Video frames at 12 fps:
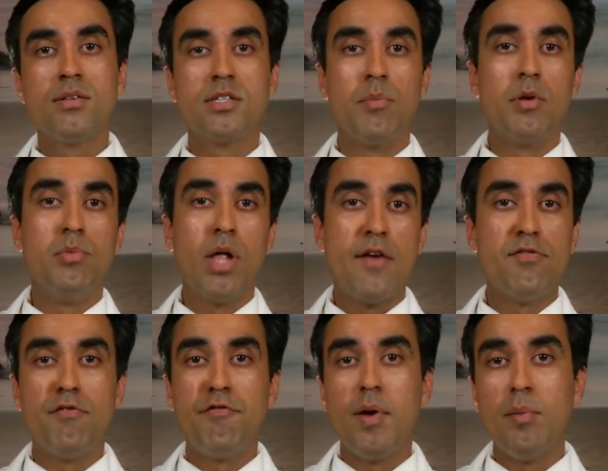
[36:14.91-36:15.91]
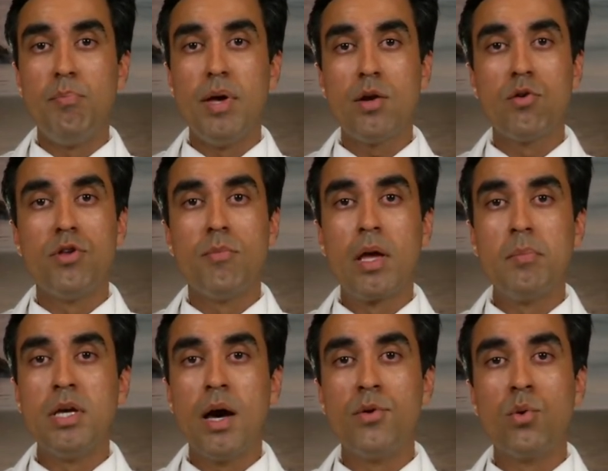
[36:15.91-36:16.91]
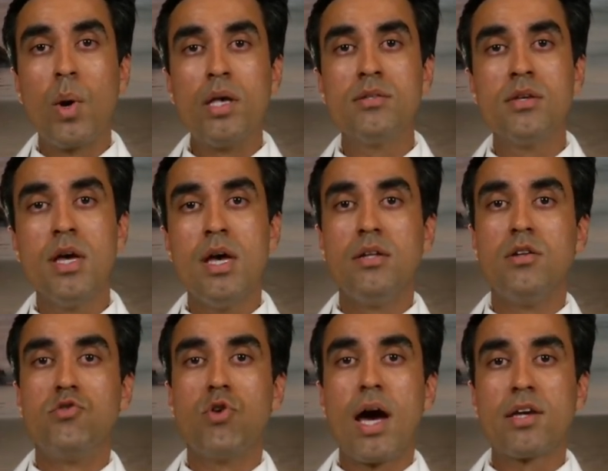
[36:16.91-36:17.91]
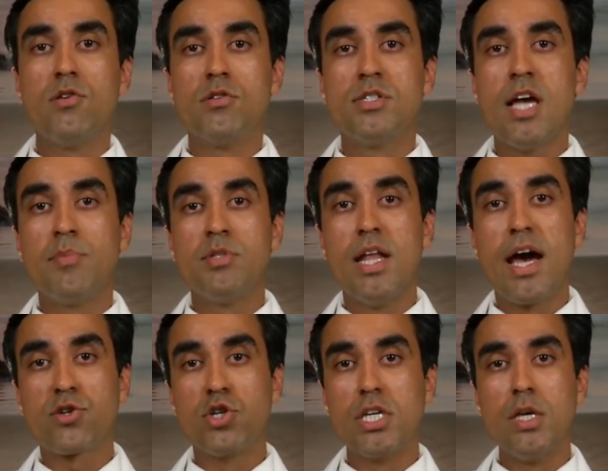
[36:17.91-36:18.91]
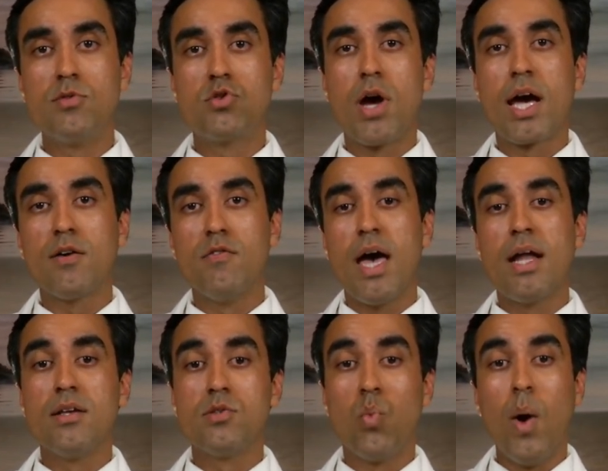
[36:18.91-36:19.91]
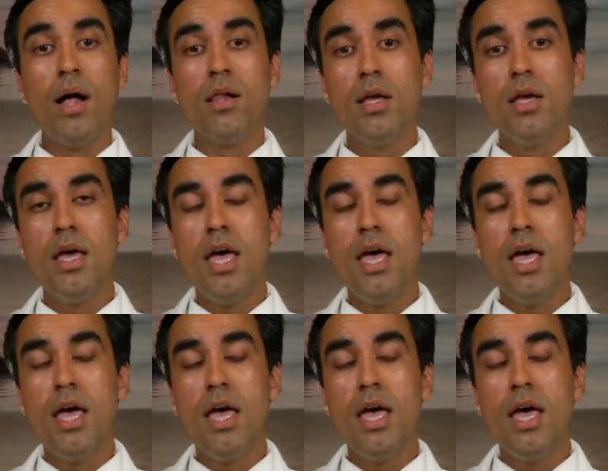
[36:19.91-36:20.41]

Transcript: some people have a Fitbit, or there may be other ways to track your steps, it actually keeps track of that as well.